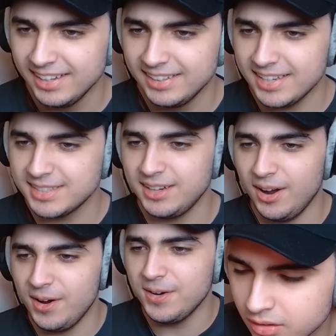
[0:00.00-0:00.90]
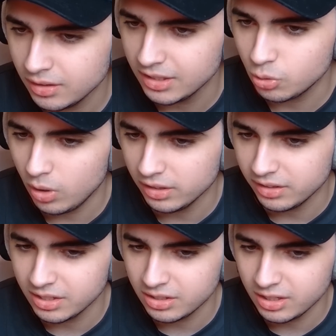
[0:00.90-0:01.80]
Let's go. That squad
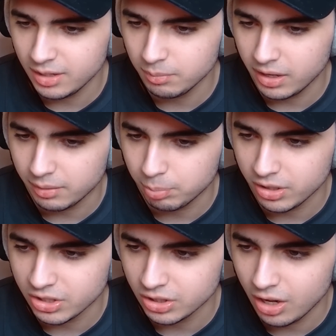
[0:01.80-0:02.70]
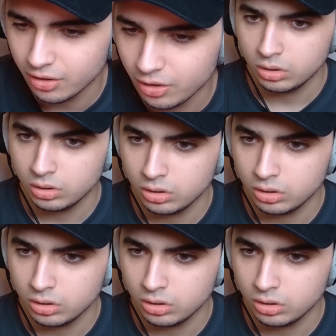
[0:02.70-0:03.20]
does seem like pretty solid though.